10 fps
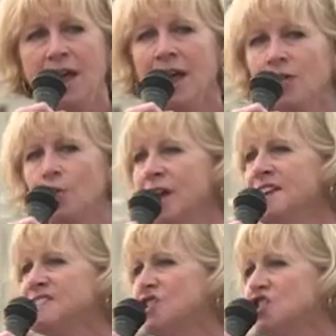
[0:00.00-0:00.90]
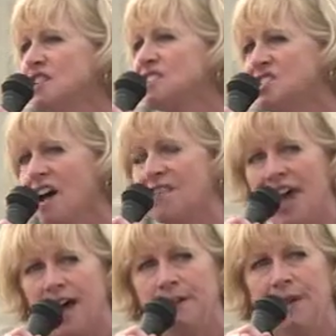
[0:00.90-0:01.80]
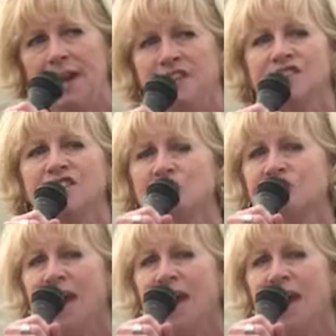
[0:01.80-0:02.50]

And the reason she's done that is that